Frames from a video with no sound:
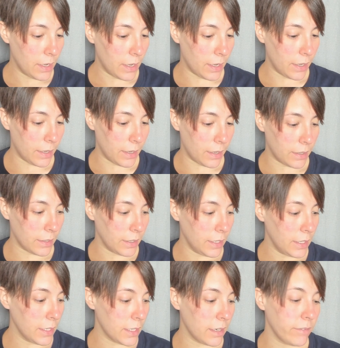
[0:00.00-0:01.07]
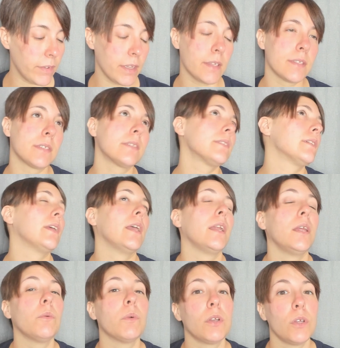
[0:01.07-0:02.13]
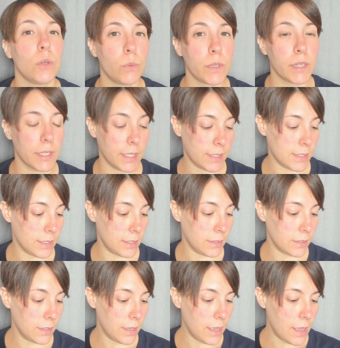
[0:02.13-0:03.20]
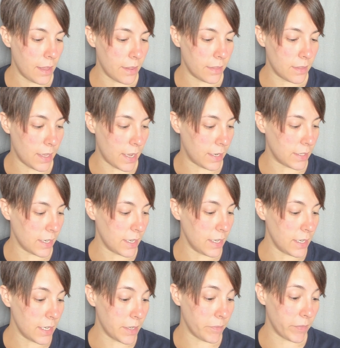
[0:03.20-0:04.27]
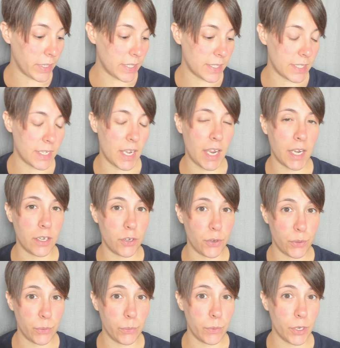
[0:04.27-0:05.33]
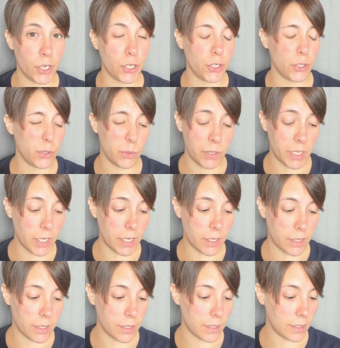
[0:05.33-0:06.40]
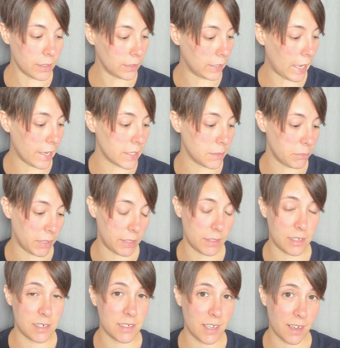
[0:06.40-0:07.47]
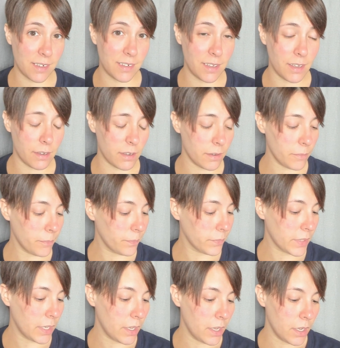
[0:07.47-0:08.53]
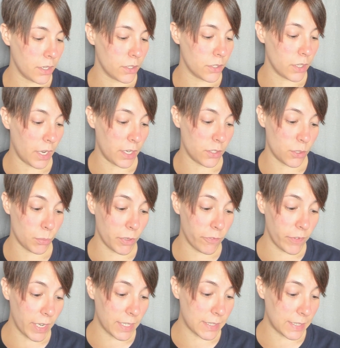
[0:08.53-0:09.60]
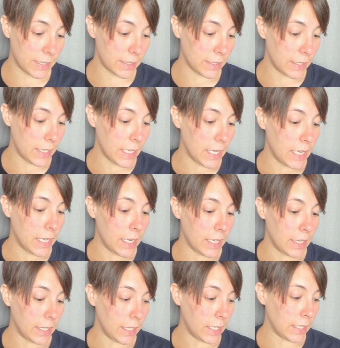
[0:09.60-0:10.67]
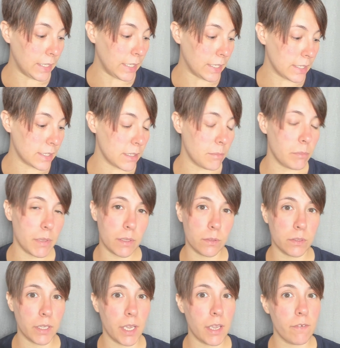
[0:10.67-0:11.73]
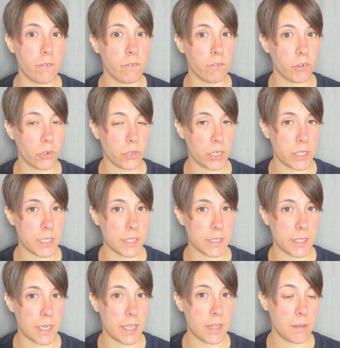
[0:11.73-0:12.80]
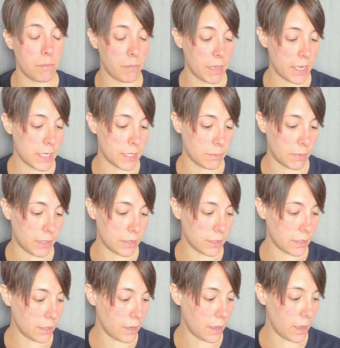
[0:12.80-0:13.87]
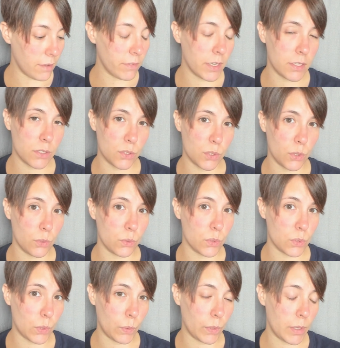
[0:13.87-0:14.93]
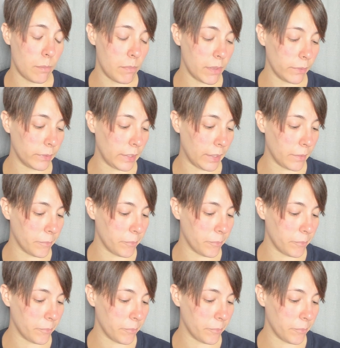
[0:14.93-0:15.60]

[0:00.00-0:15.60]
Uh, he convinced anyone who would listen that he invented a new, unique glass bending technique. And to perfect it, he needed to build a furnace in the basement of his two-story building.